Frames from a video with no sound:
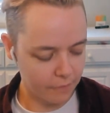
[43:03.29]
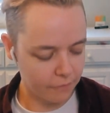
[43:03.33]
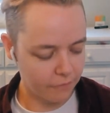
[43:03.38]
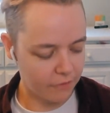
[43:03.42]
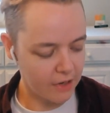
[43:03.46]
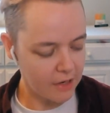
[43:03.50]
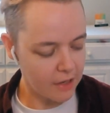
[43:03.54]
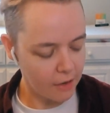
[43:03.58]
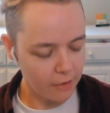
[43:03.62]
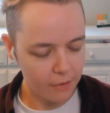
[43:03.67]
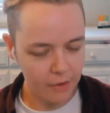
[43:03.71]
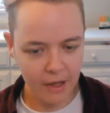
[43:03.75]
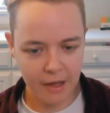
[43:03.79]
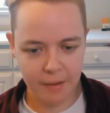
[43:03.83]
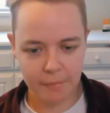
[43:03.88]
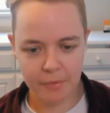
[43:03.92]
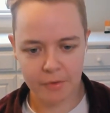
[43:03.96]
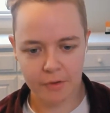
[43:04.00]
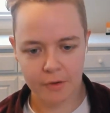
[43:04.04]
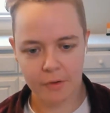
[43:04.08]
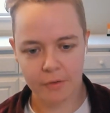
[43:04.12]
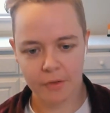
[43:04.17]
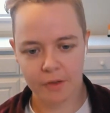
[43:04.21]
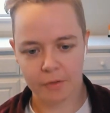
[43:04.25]
video games
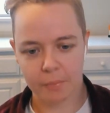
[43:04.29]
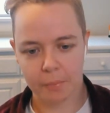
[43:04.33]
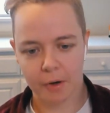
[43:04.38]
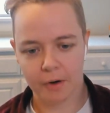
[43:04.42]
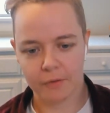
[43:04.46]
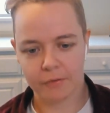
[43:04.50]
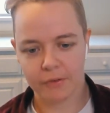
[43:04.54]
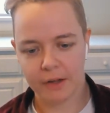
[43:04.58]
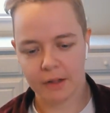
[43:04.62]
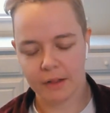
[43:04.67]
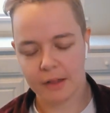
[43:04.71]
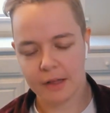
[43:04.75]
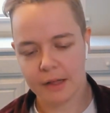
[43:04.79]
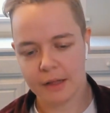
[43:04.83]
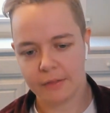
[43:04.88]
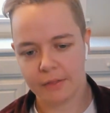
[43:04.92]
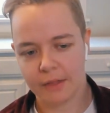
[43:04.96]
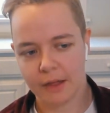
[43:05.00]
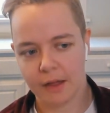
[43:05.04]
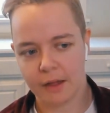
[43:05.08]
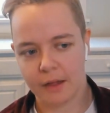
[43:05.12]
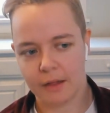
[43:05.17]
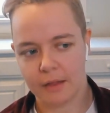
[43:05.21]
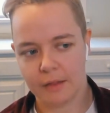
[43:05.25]
do this perfectly.
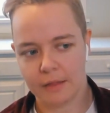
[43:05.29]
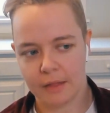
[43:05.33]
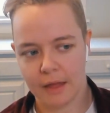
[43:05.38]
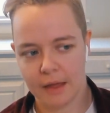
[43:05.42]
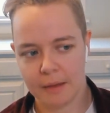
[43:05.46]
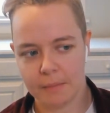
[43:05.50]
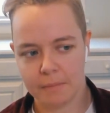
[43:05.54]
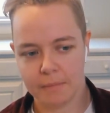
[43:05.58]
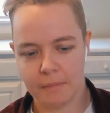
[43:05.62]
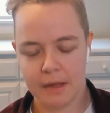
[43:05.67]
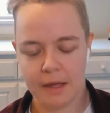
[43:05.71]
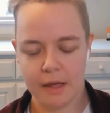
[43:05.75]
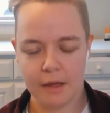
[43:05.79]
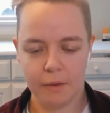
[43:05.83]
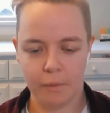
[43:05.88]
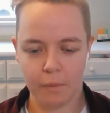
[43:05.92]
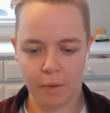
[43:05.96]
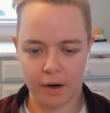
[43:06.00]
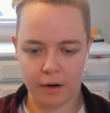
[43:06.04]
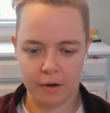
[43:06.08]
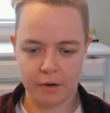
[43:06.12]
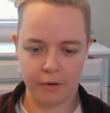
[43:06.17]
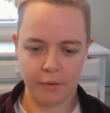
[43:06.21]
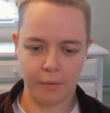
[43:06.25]
They they meet
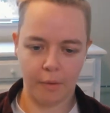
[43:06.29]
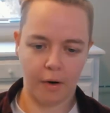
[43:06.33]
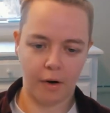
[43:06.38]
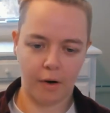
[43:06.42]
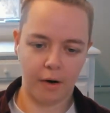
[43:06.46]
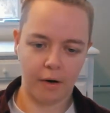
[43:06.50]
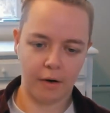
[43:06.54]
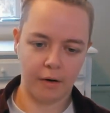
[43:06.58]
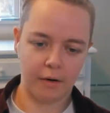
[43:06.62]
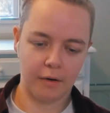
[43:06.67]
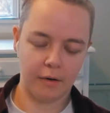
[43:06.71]
where you are,